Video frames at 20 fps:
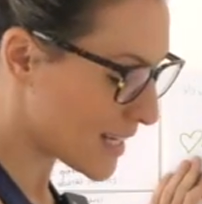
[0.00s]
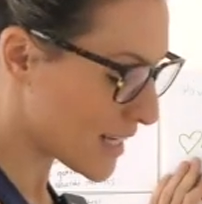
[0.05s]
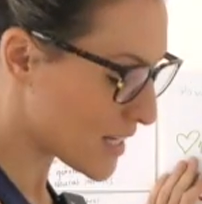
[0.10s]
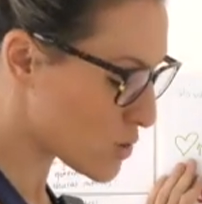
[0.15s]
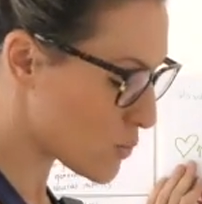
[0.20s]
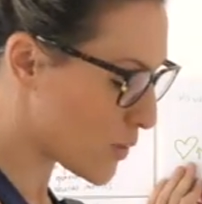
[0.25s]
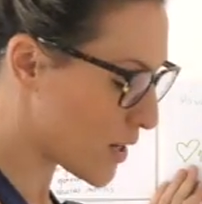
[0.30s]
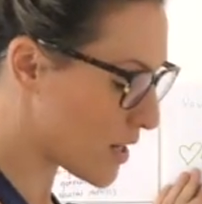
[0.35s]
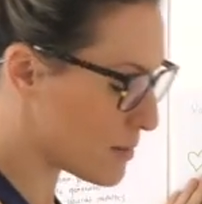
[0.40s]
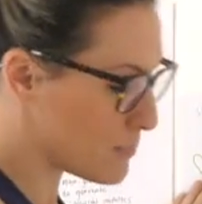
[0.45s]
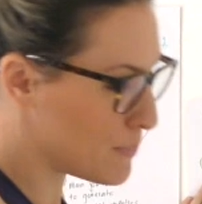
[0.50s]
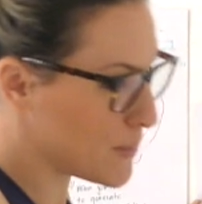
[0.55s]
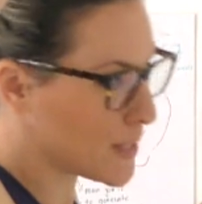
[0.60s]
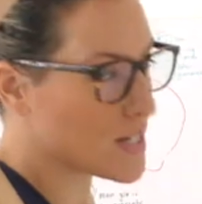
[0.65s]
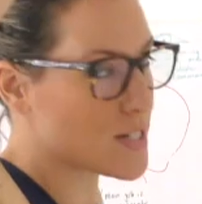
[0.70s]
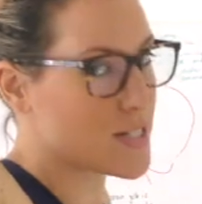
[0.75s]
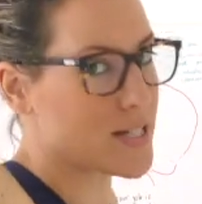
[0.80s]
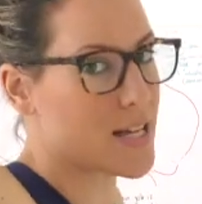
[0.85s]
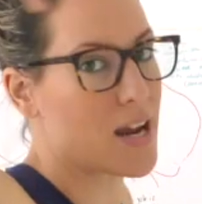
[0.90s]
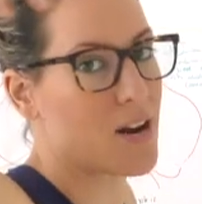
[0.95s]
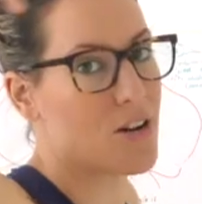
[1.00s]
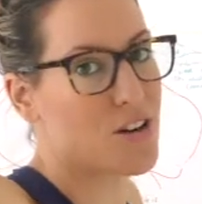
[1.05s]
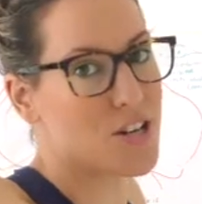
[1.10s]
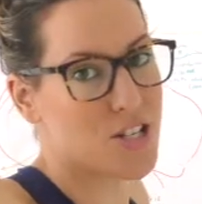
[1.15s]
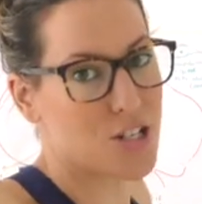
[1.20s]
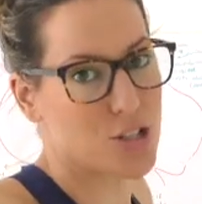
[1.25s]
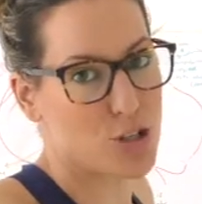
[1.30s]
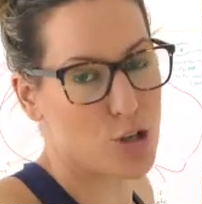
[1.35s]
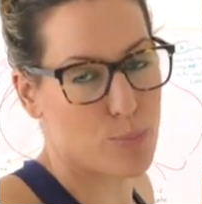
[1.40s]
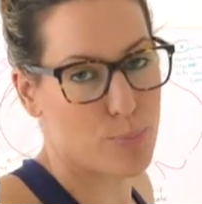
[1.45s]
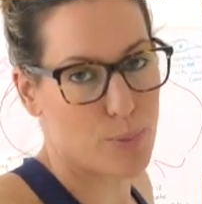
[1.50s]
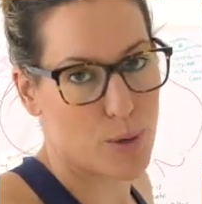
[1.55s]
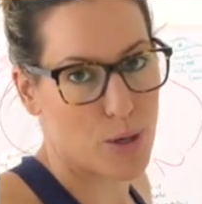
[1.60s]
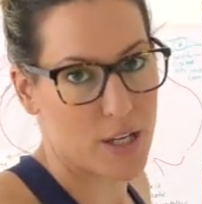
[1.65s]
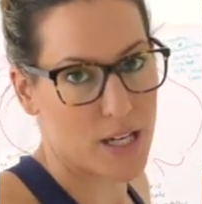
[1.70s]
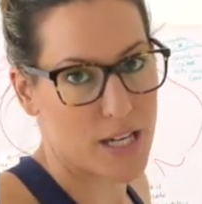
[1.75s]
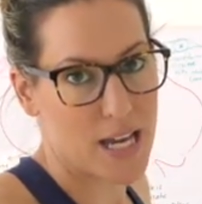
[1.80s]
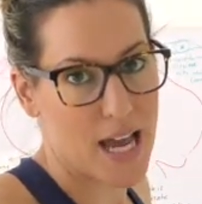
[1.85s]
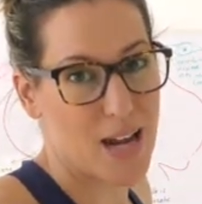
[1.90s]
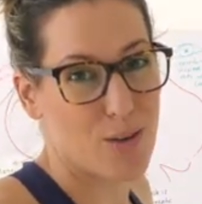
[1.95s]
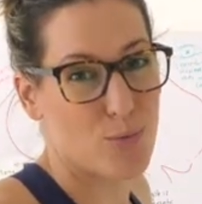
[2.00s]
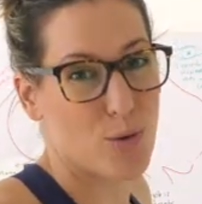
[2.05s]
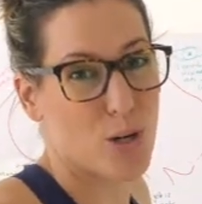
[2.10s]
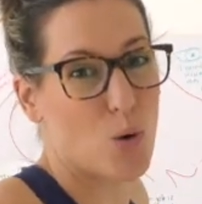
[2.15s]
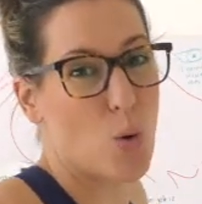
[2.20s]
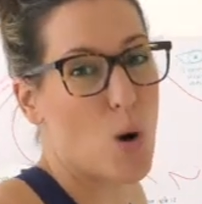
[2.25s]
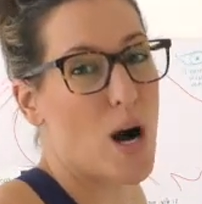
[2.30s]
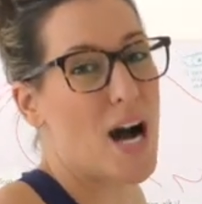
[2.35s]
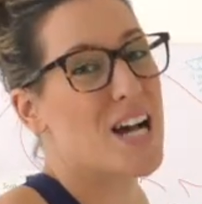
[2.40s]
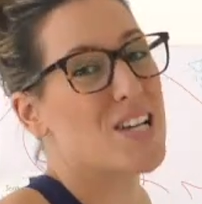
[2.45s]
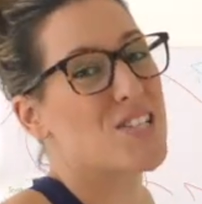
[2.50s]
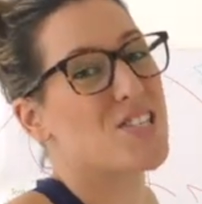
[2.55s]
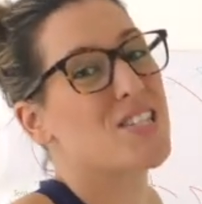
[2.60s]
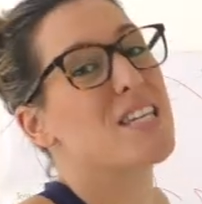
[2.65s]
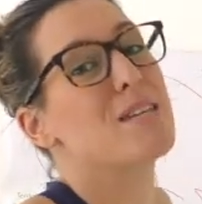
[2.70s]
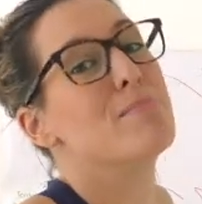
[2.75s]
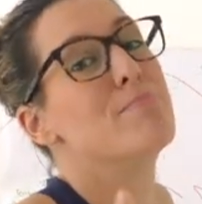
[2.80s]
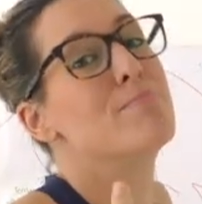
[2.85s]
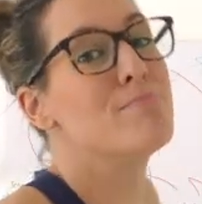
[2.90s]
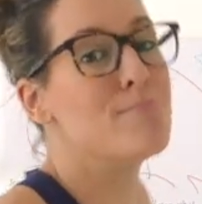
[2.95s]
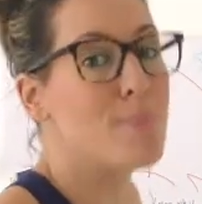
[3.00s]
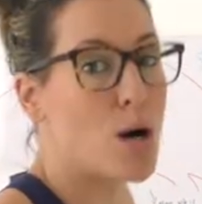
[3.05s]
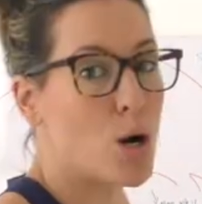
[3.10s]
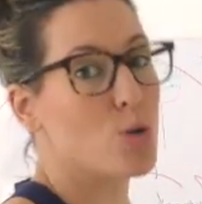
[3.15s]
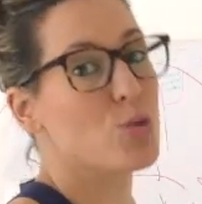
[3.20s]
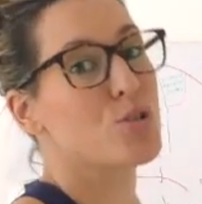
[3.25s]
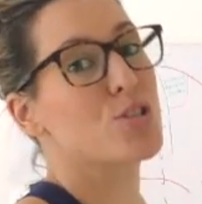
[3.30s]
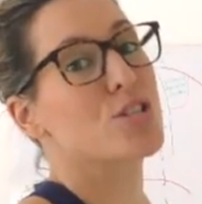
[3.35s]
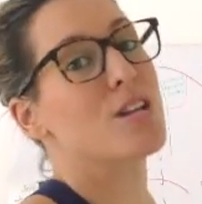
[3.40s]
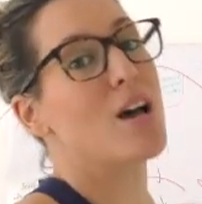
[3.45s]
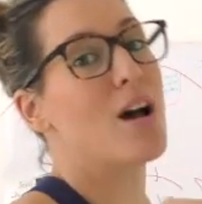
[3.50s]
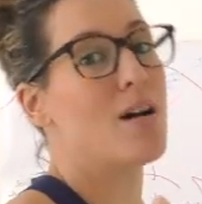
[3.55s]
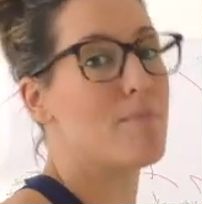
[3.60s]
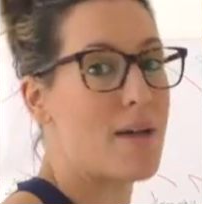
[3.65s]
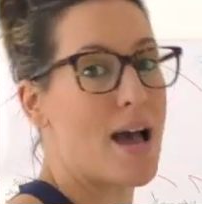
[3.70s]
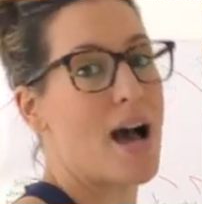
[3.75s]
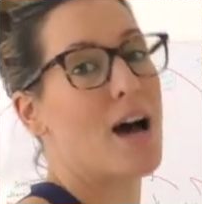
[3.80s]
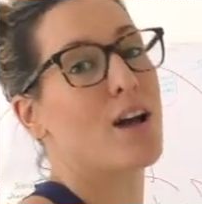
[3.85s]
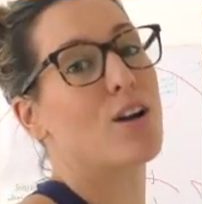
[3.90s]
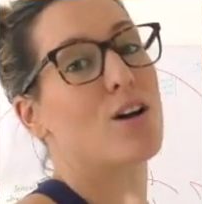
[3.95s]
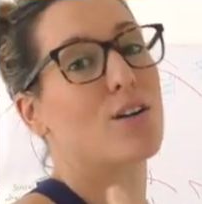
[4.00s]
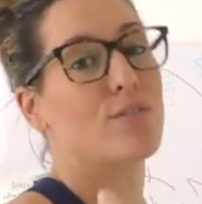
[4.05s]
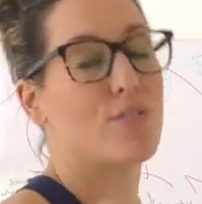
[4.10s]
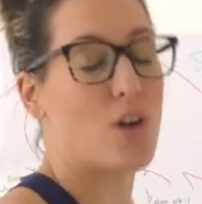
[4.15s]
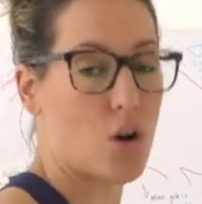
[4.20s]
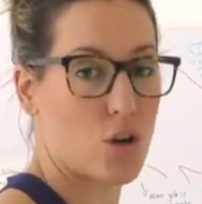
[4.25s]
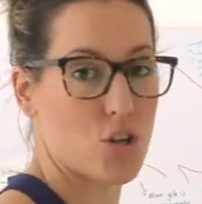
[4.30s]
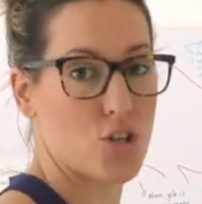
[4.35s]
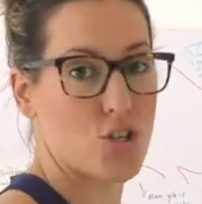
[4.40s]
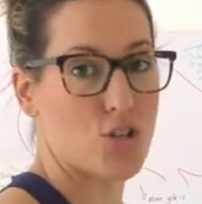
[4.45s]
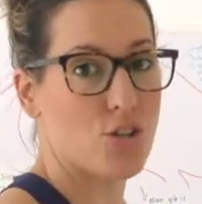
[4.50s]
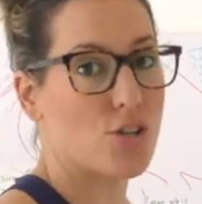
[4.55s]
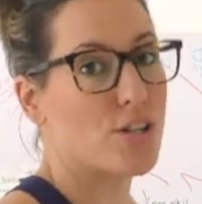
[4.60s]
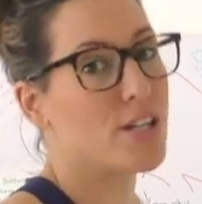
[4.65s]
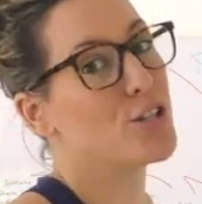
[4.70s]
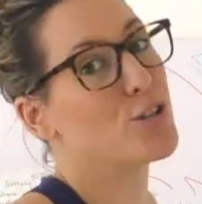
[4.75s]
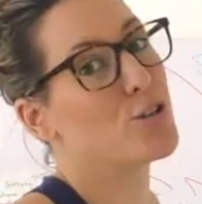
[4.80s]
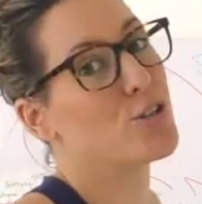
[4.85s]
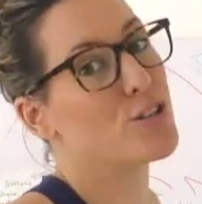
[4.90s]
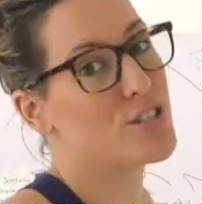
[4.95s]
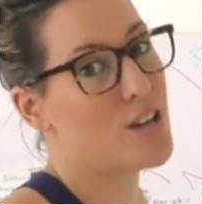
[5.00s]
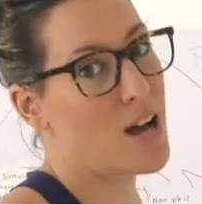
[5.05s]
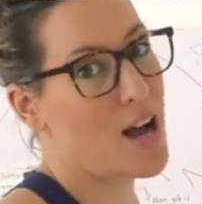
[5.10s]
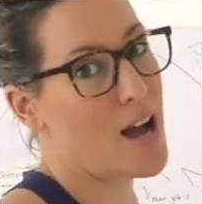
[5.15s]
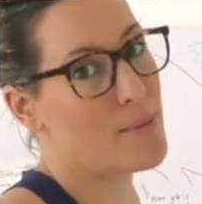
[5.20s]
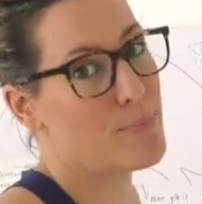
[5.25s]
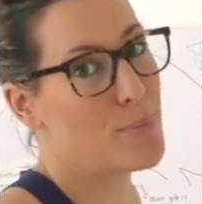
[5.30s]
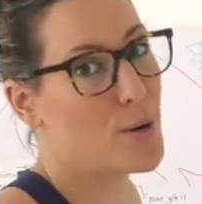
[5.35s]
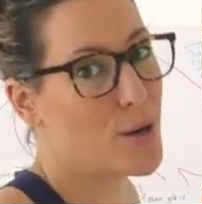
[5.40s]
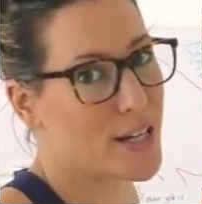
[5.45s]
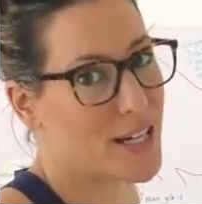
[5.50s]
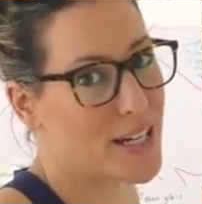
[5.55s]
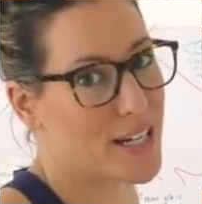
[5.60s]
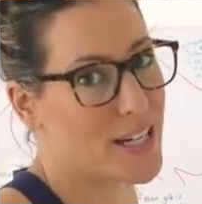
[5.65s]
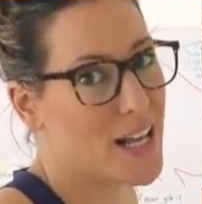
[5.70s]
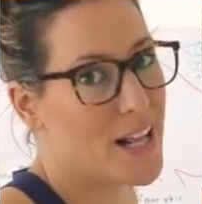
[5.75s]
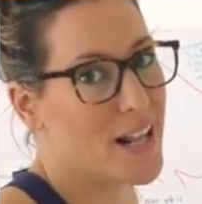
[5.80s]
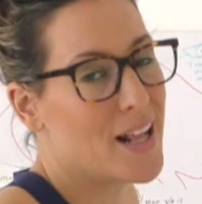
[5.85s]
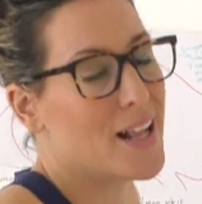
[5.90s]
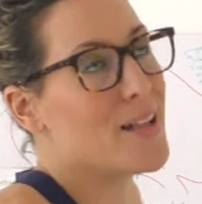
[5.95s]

is one of the biggest areas in your body and requires the most amount of oxygen in your entire body.